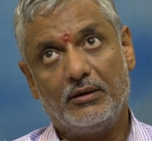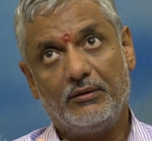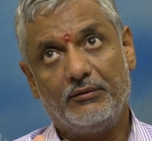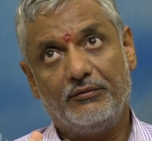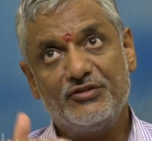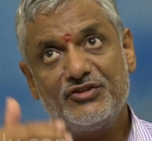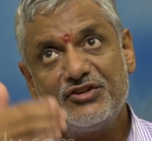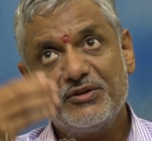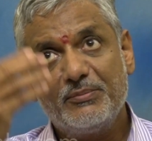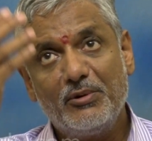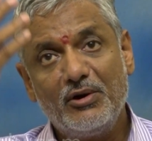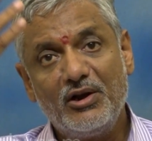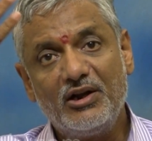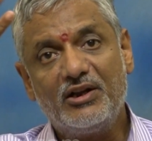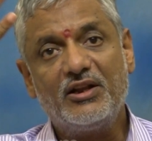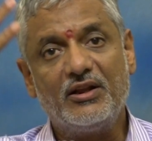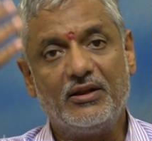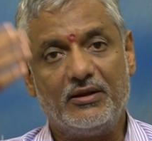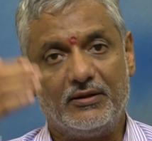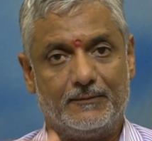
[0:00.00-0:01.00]

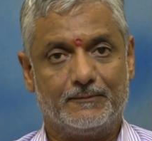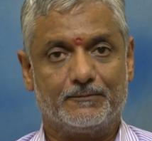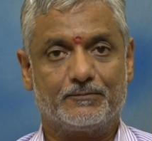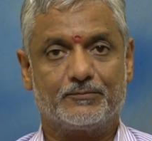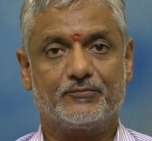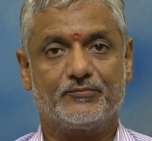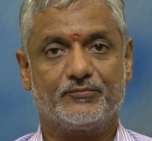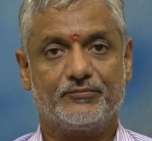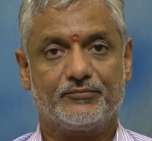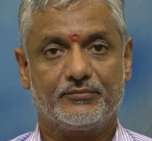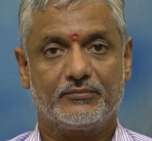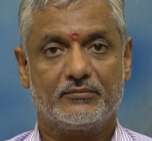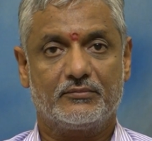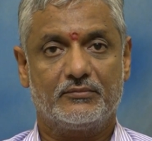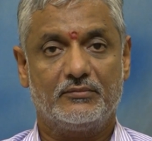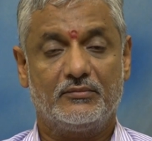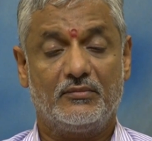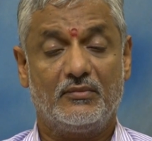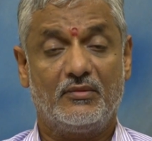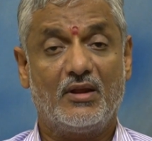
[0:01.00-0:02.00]
visibility
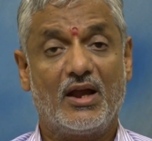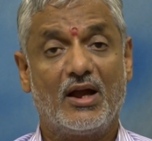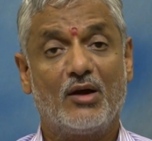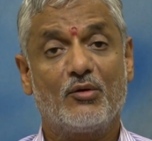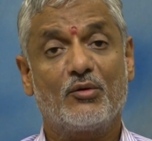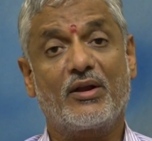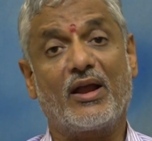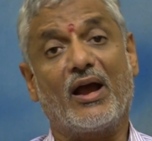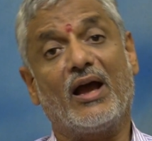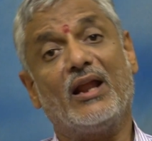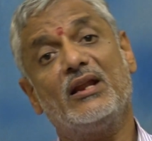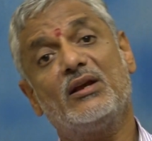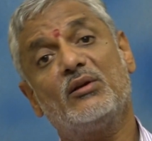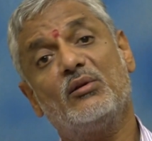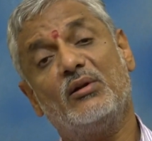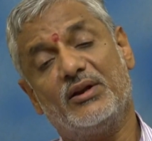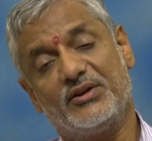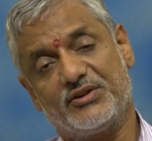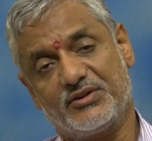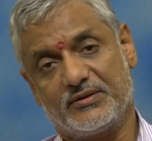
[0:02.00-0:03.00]
they have
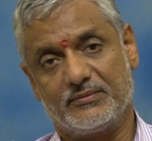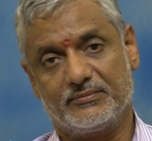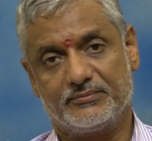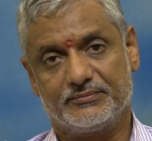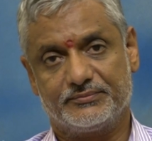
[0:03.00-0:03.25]
calculated